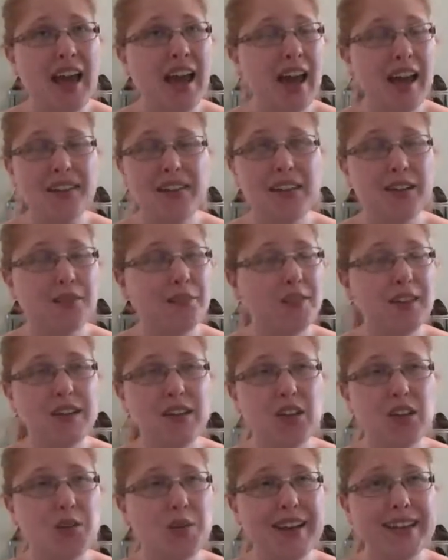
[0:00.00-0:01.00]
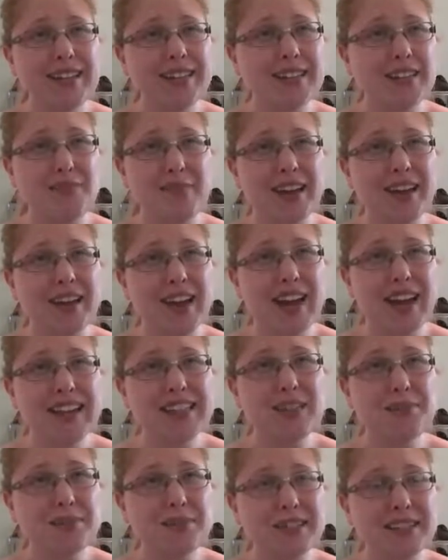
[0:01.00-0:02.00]
I think for the US, about
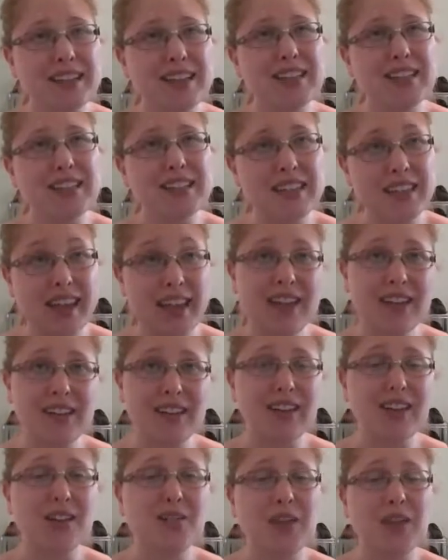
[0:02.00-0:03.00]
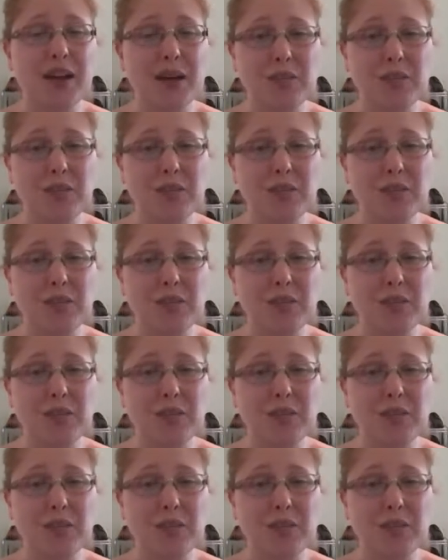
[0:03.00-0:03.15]
90% again of